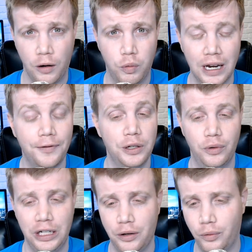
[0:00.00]
whatever you,
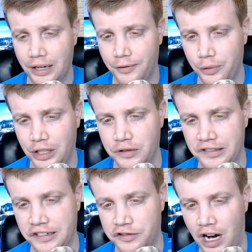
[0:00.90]
you know, whatever you want to use to
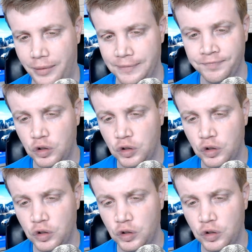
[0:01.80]
describe it.